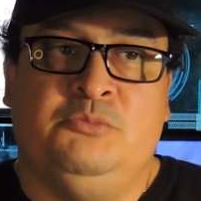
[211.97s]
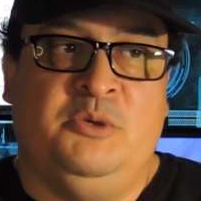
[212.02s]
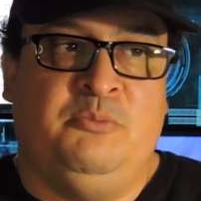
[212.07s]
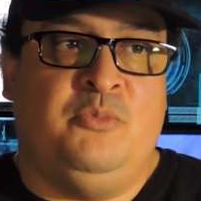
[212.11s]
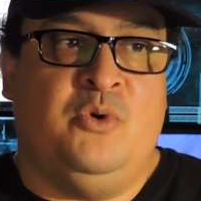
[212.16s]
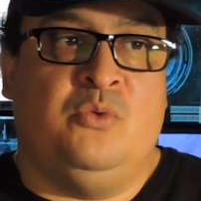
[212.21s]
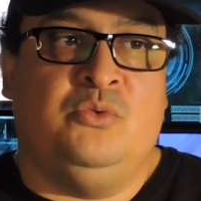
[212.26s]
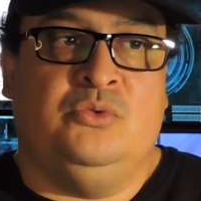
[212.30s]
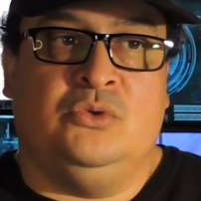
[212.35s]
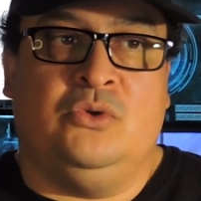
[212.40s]

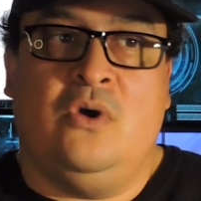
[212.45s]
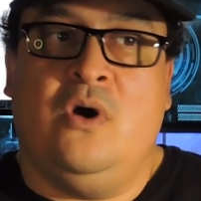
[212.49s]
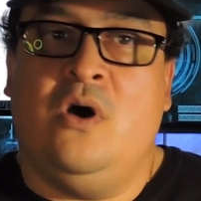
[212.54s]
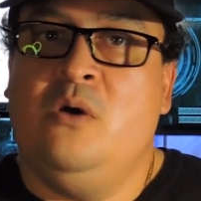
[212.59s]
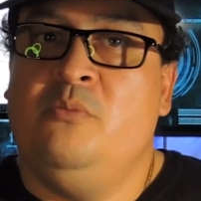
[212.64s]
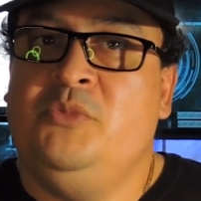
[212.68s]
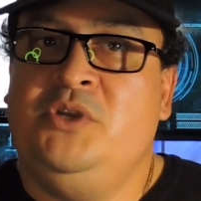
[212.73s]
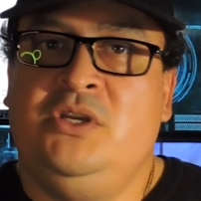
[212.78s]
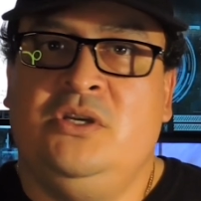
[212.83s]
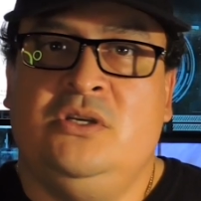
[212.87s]
People would
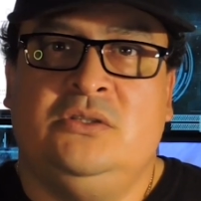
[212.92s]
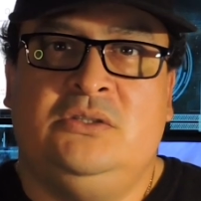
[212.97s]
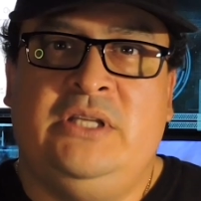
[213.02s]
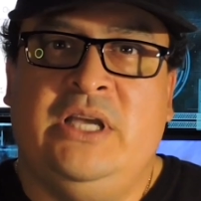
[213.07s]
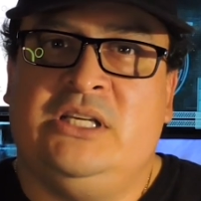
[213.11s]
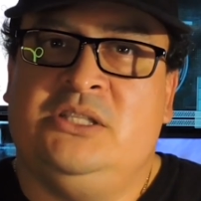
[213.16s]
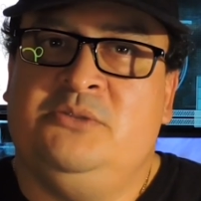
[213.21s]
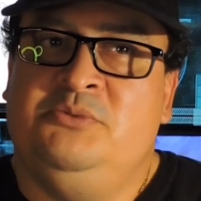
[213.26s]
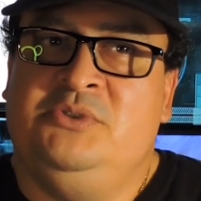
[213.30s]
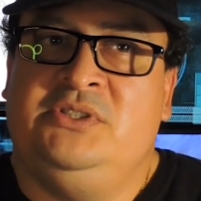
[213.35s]
call me or
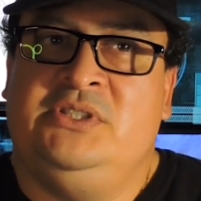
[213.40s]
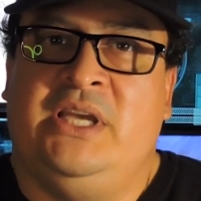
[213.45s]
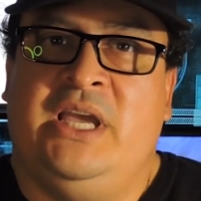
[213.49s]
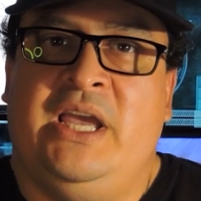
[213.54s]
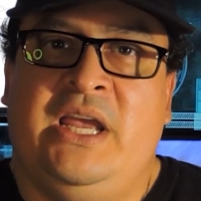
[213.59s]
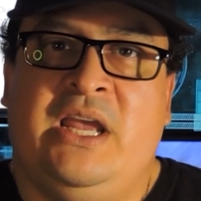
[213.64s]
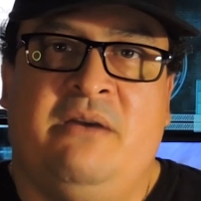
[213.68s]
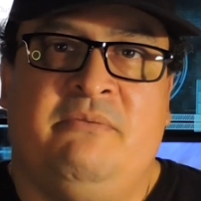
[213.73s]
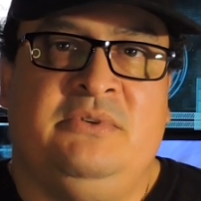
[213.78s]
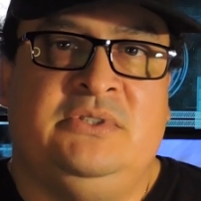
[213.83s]
text me, say,
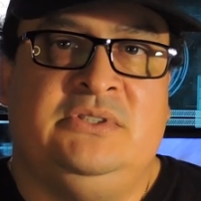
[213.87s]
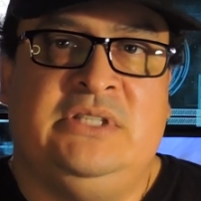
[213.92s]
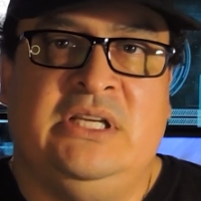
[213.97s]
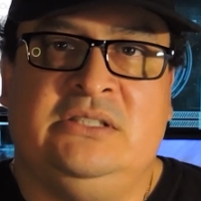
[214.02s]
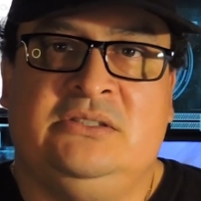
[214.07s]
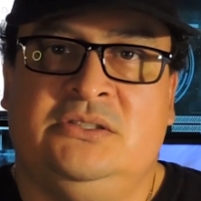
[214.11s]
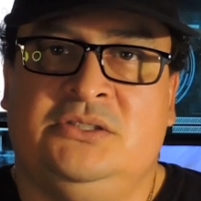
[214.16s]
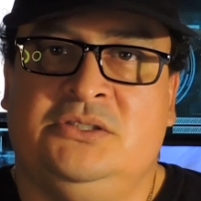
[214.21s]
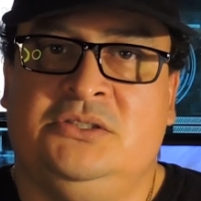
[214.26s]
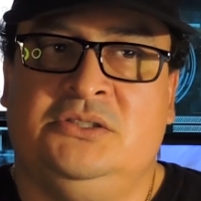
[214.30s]
hey, I haven't
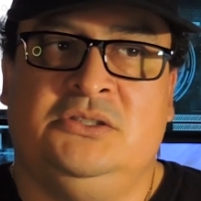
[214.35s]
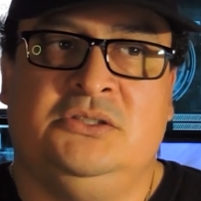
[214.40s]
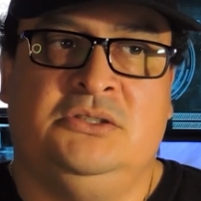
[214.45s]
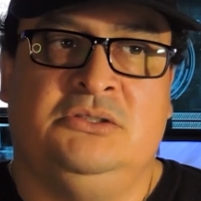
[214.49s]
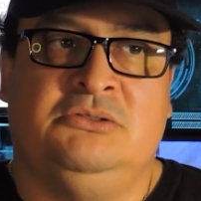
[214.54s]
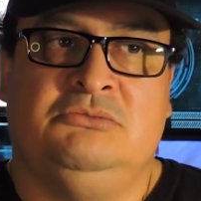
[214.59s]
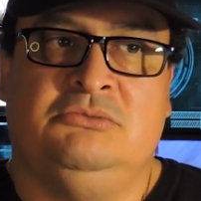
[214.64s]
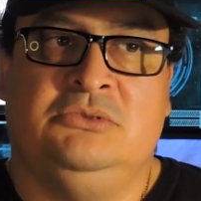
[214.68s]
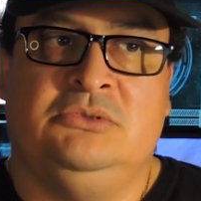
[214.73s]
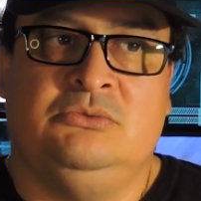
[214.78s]
texted
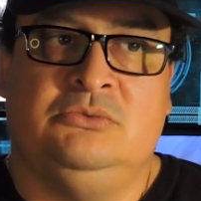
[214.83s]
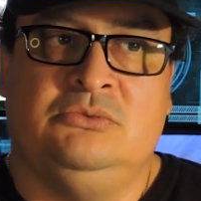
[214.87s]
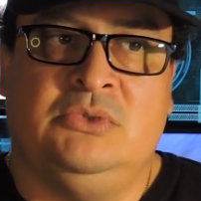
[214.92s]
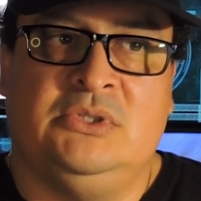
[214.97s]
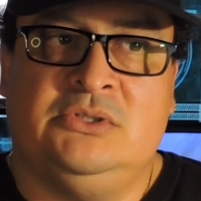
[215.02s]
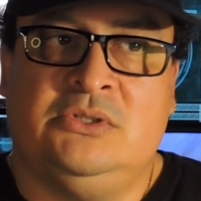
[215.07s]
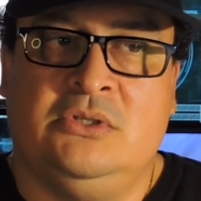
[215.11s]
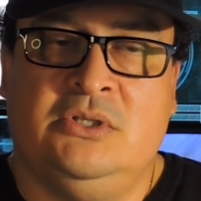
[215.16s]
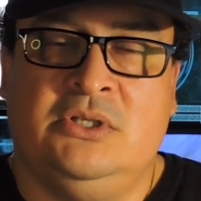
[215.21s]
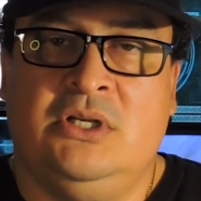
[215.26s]
you,
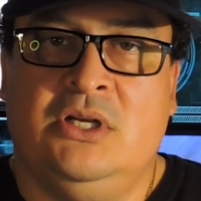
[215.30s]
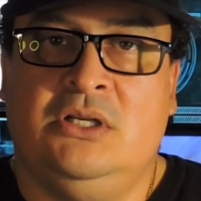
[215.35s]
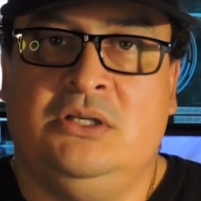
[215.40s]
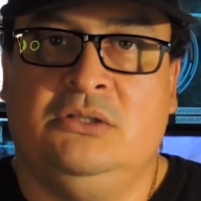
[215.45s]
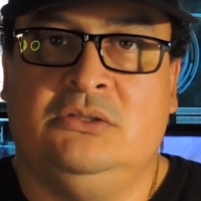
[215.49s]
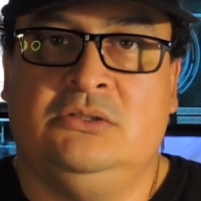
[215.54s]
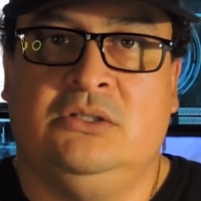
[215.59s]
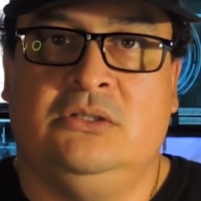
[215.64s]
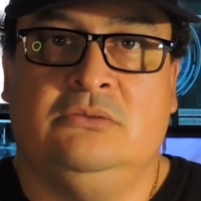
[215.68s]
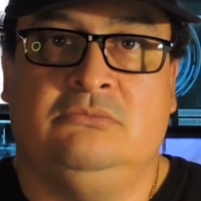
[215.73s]
what's going
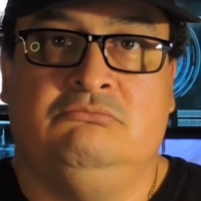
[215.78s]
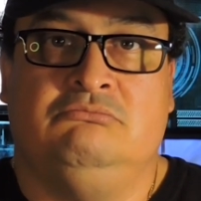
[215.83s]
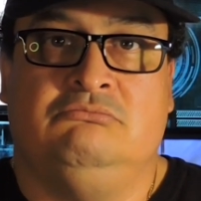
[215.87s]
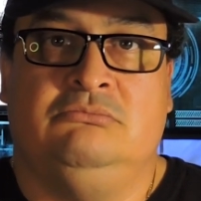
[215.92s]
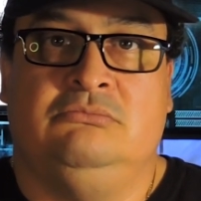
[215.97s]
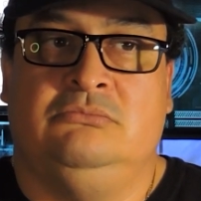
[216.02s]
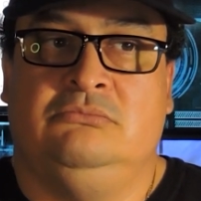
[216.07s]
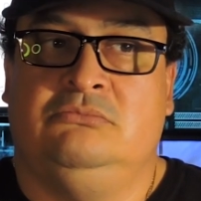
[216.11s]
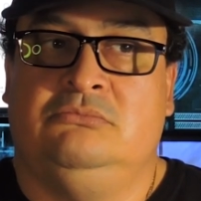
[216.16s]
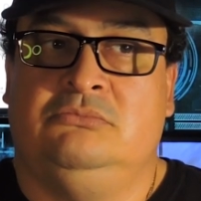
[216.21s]
on? You know,
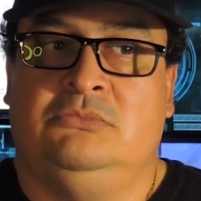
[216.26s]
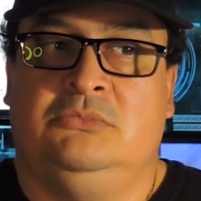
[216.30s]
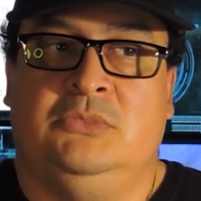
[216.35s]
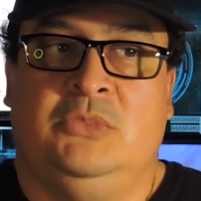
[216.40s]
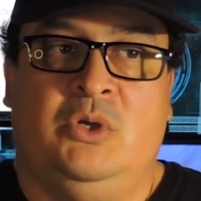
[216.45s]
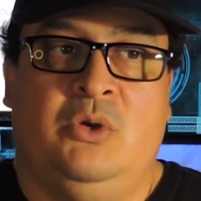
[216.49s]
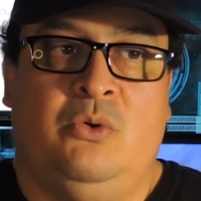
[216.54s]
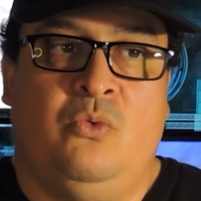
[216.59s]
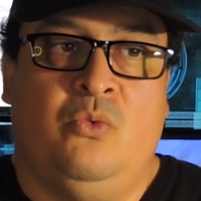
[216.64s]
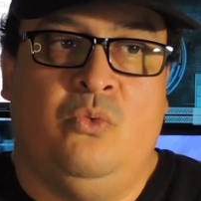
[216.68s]

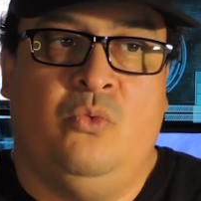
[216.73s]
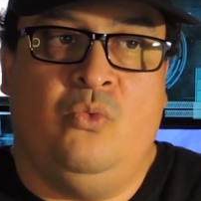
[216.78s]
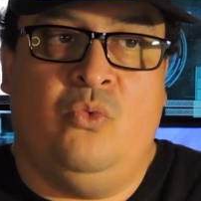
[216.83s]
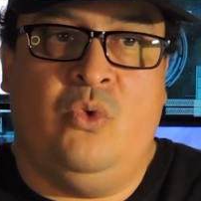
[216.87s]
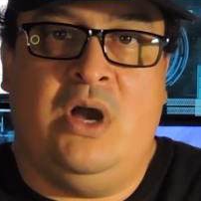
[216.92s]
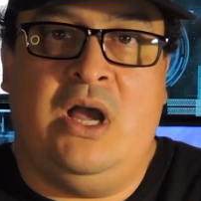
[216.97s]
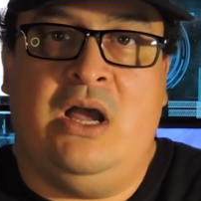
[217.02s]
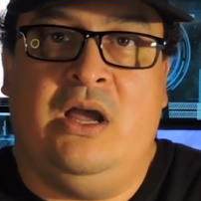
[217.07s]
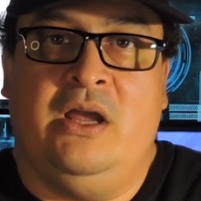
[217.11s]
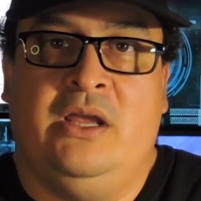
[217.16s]

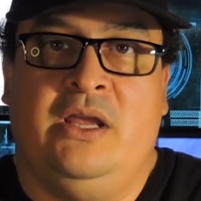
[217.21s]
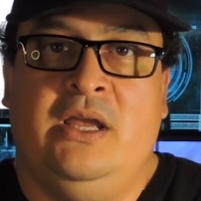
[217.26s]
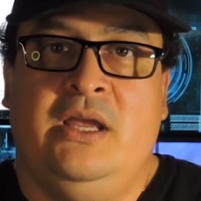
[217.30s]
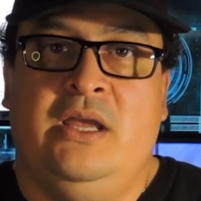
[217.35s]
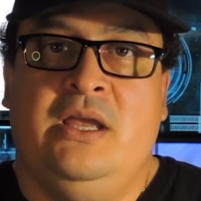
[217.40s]
why?